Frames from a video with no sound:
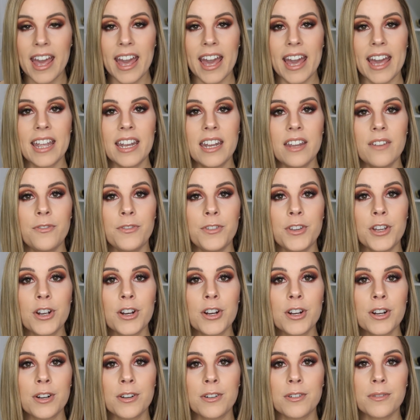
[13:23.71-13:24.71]
And if
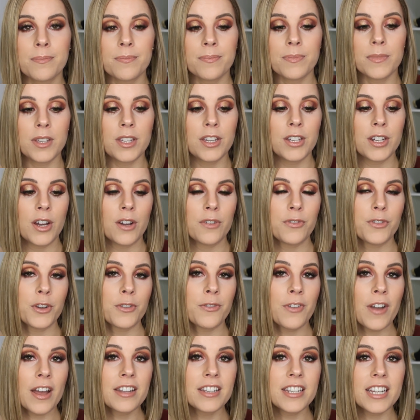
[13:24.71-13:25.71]
your, you know, if your
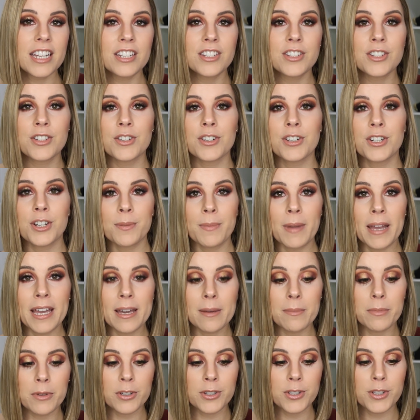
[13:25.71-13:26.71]
foundation or your
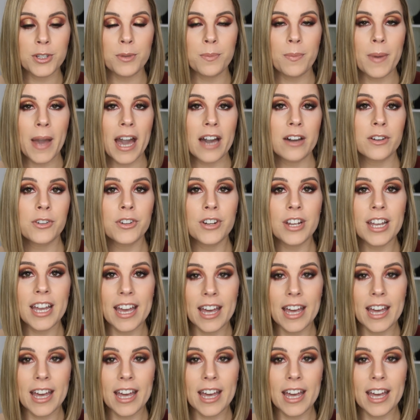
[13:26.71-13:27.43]
makeup looks too powdery,